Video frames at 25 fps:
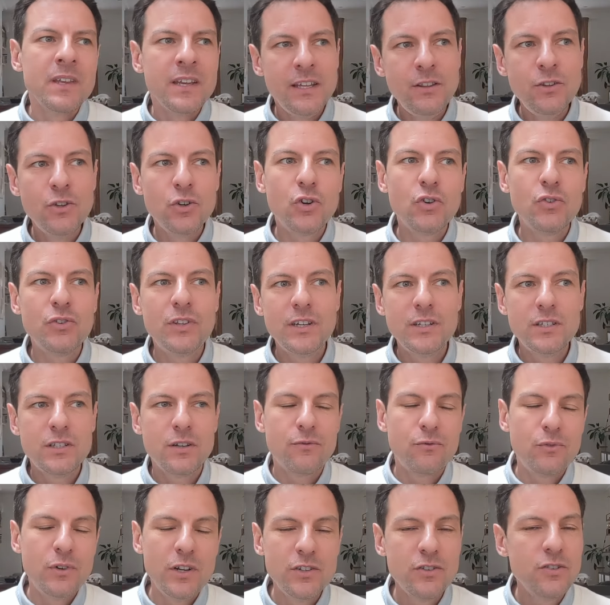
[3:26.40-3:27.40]
in the context
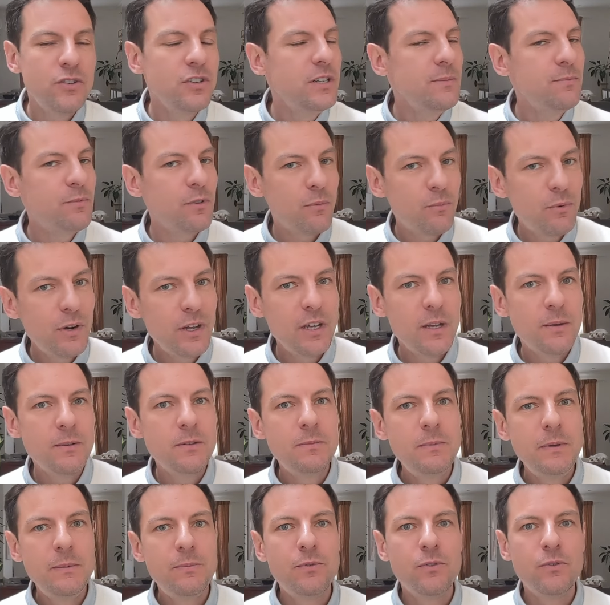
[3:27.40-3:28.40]
of relationship or
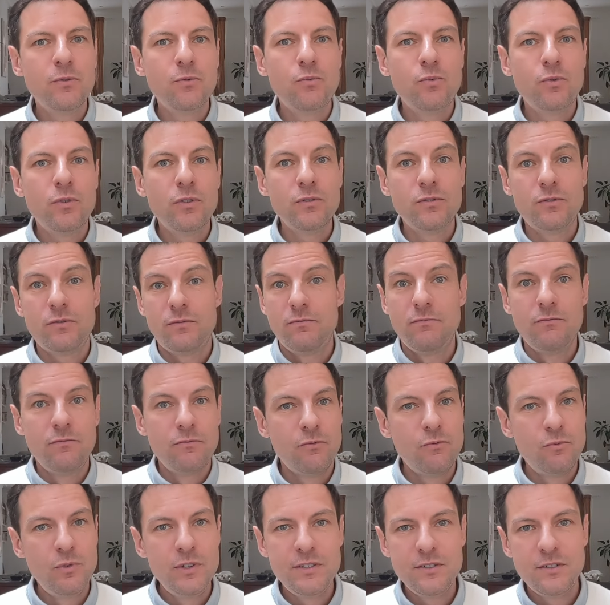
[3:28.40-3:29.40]
breakups, people want
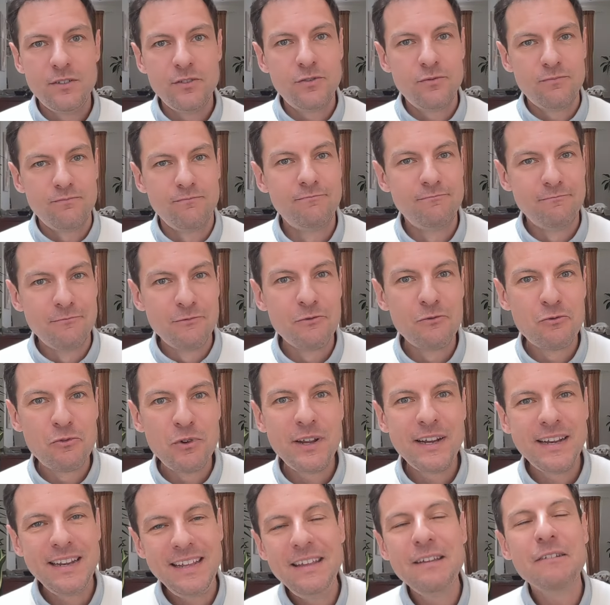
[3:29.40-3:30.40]
results
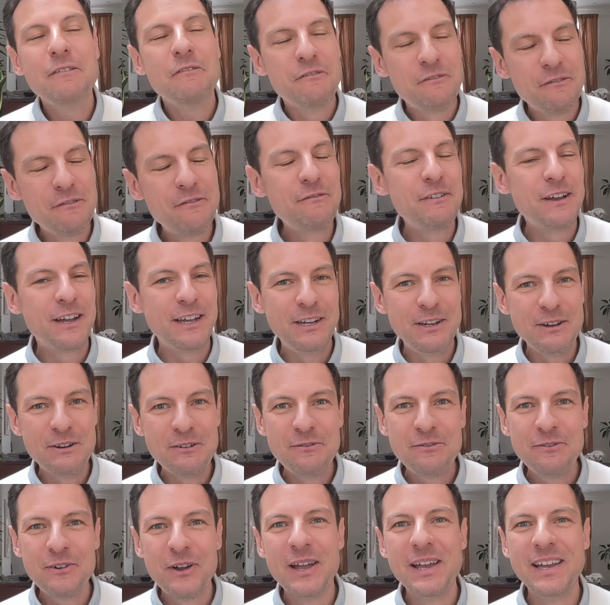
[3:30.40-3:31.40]
quickly. Fair
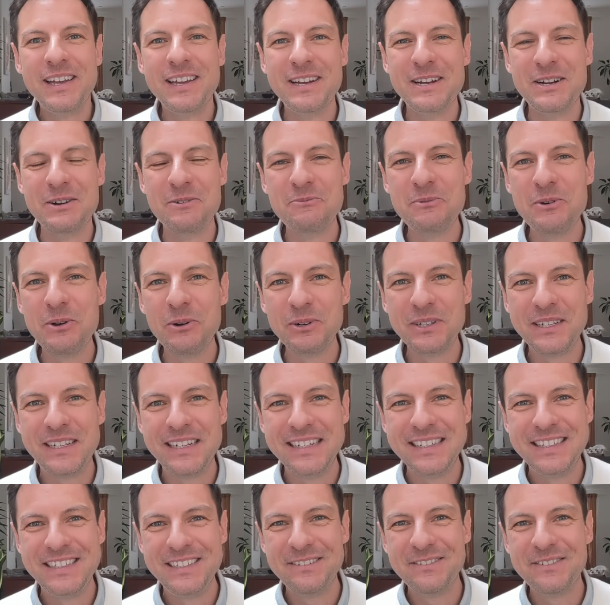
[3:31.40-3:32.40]
enough. We're all
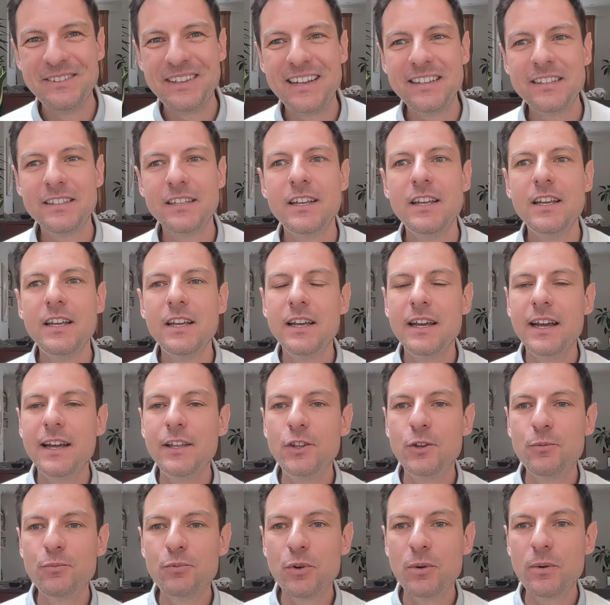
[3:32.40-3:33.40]
guilty of that.
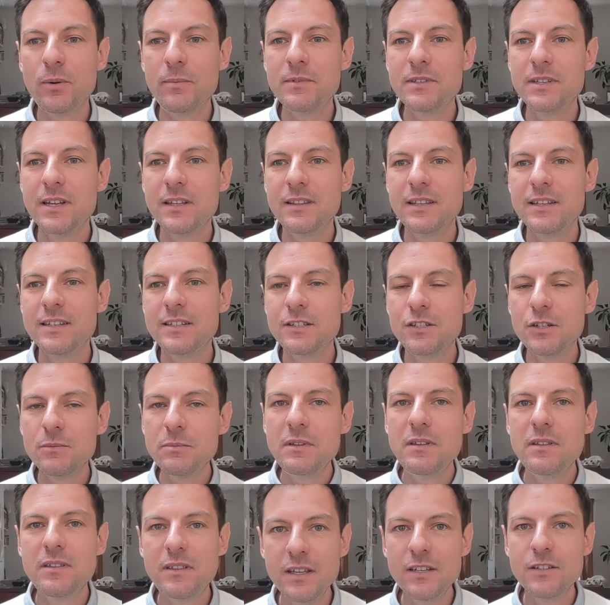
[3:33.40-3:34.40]
And the problem is that there's so
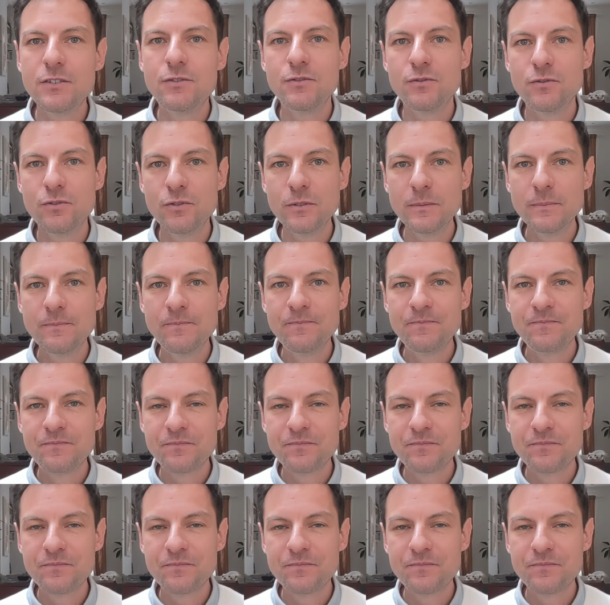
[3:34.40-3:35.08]
many things to do